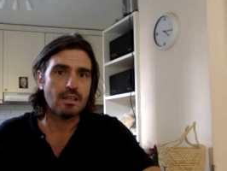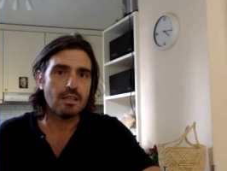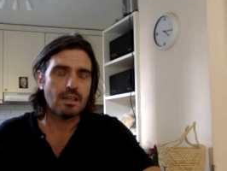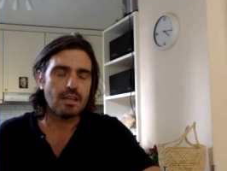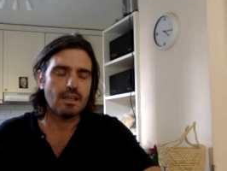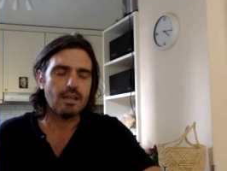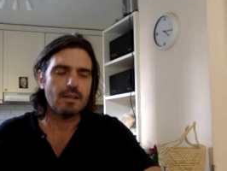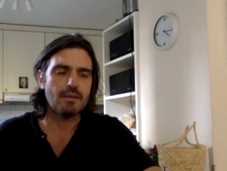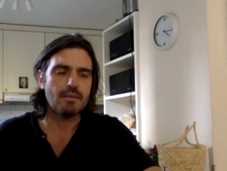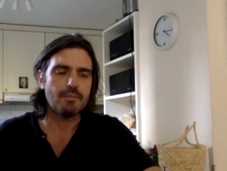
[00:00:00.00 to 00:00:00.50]

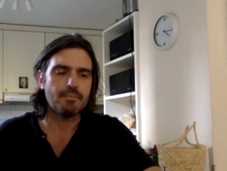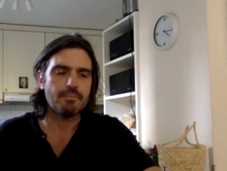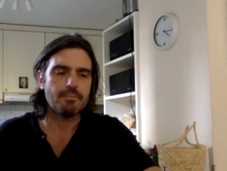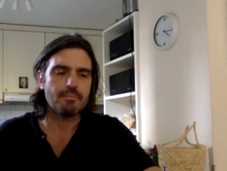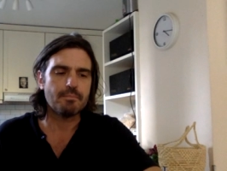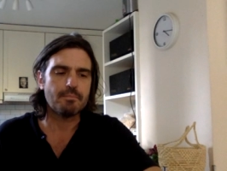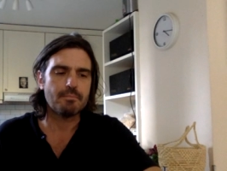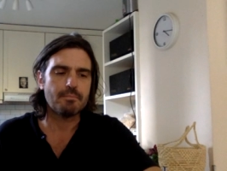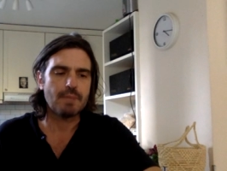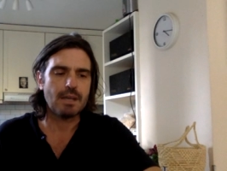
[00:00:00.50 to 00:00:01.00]

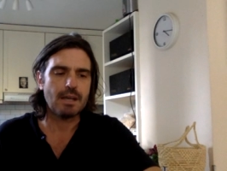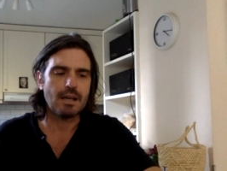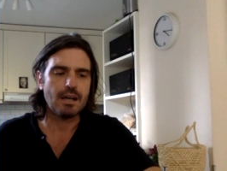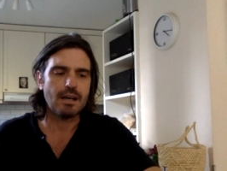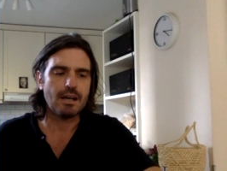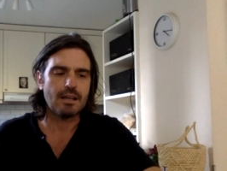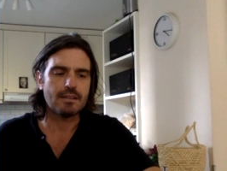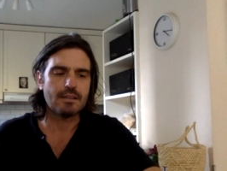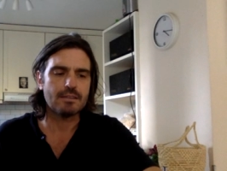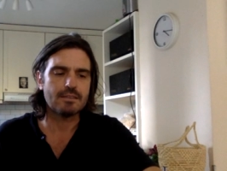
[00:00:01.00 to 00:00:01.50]
um,
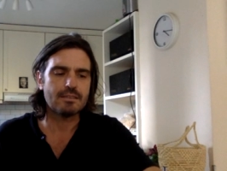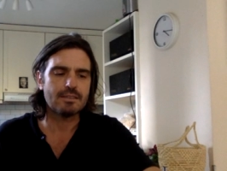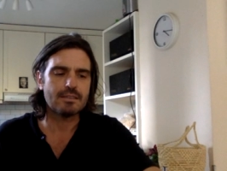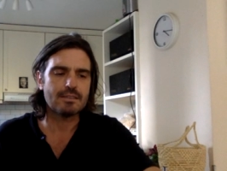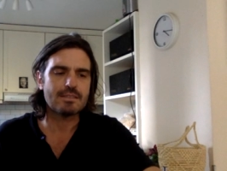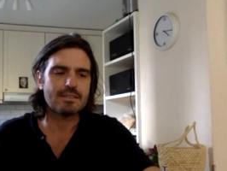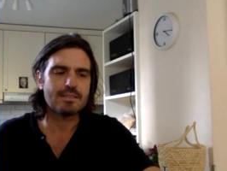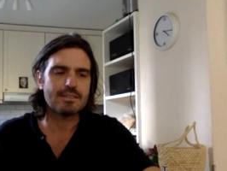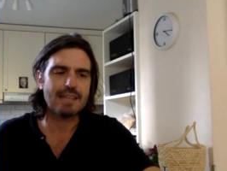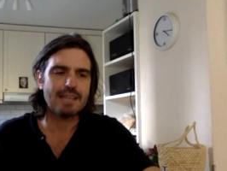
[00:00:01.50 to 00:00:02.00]
and
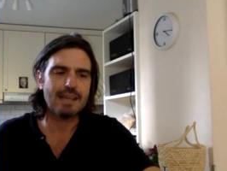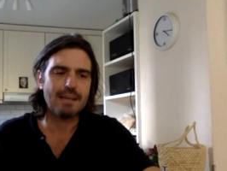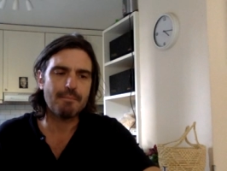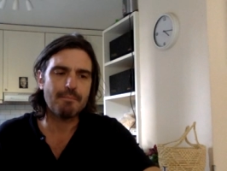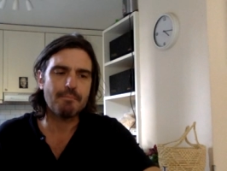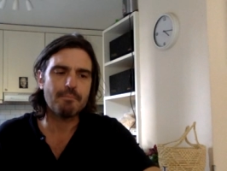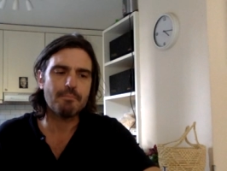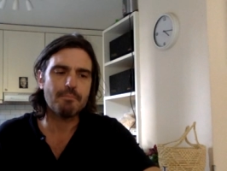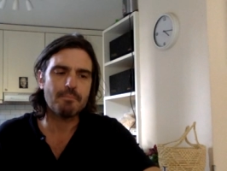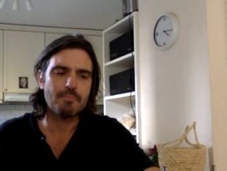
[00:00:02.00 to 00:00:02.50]

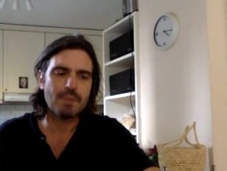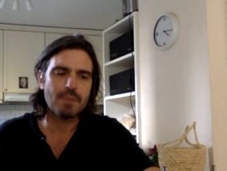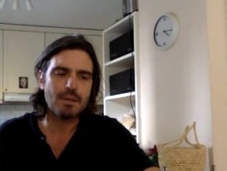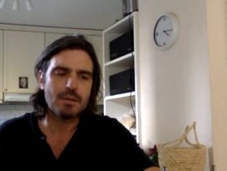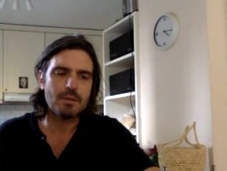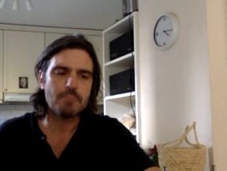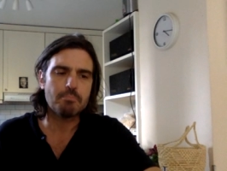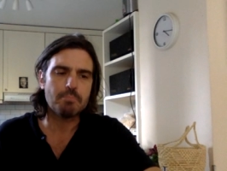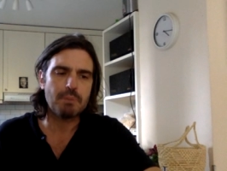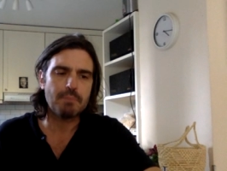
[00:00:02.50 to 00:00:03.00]
some
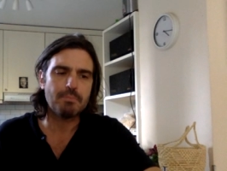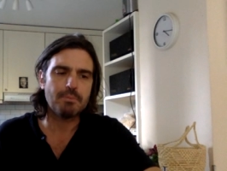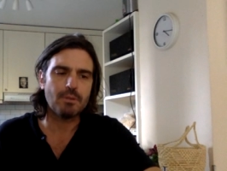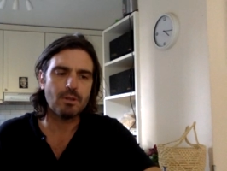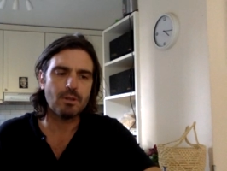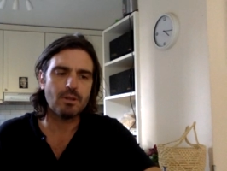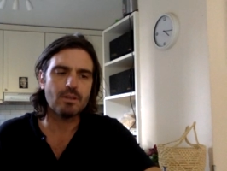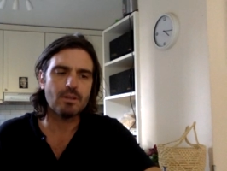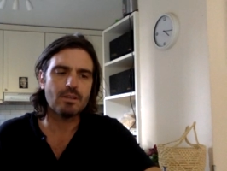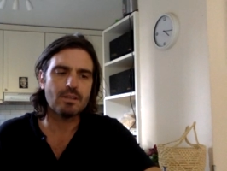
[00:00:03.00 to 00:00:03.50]

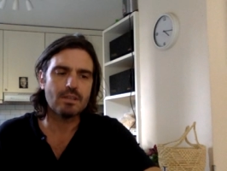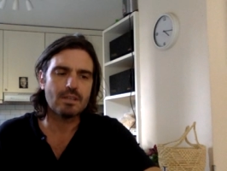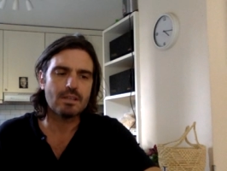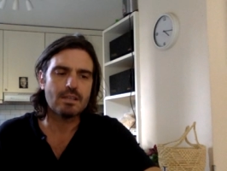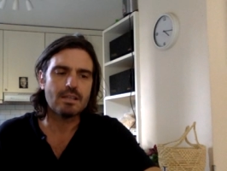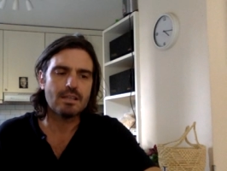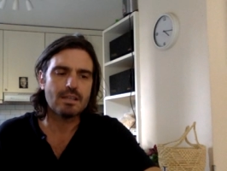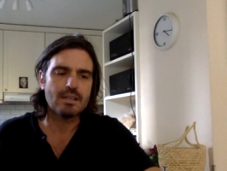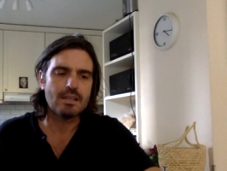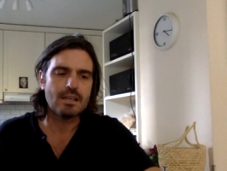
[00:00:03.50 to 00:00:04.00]
people
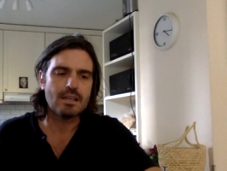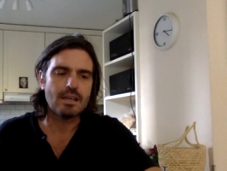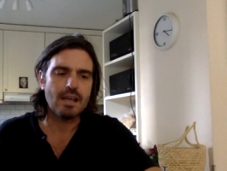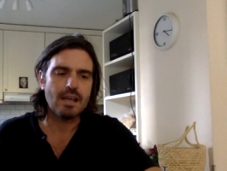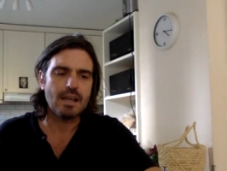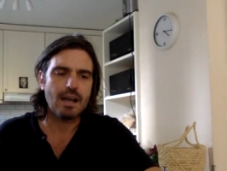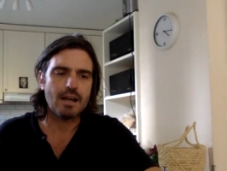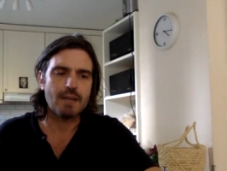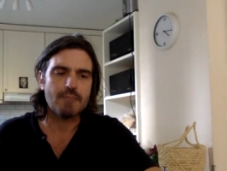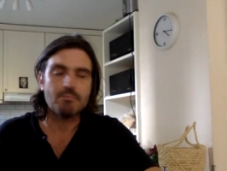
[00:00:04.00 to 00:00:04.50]

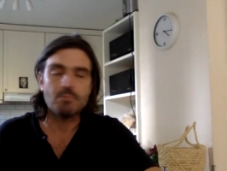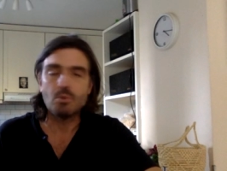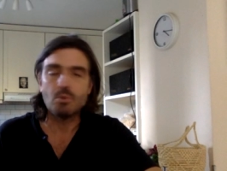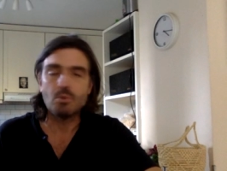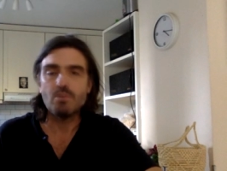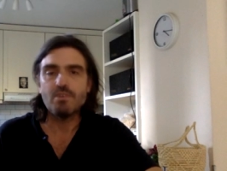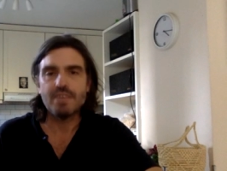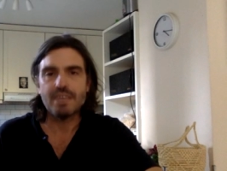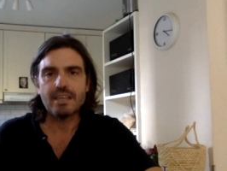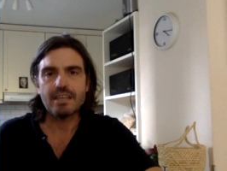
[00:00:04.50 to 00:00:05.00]
are
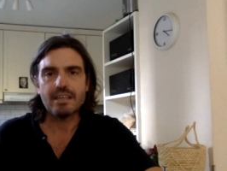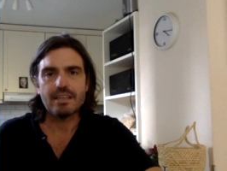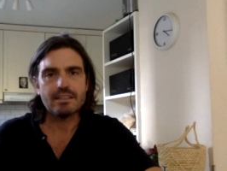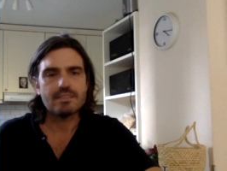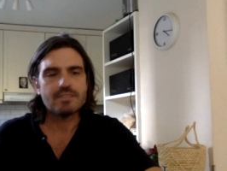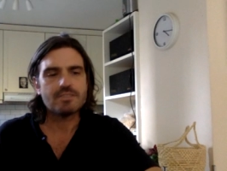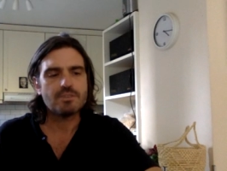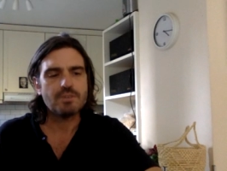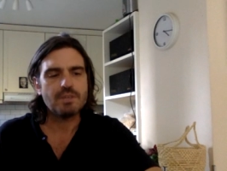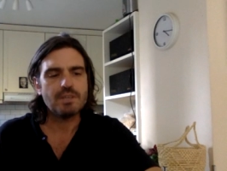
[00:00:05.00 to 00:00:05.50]
moving in the
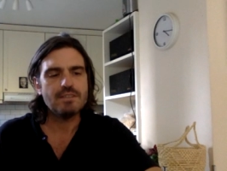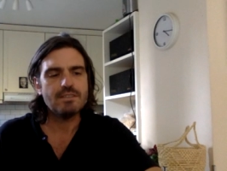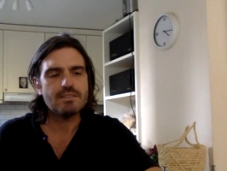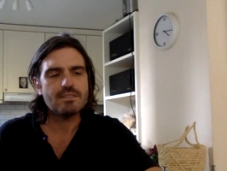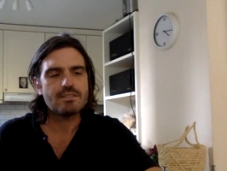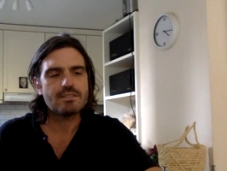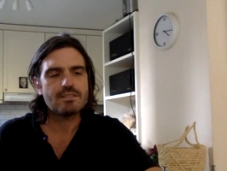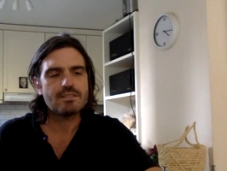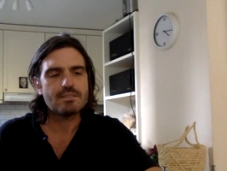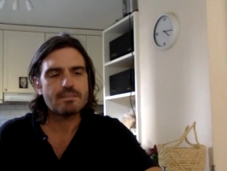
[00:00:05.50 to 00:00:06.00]

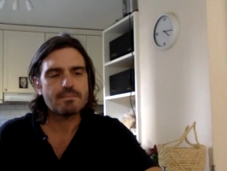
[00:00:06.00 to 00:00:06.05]
streets.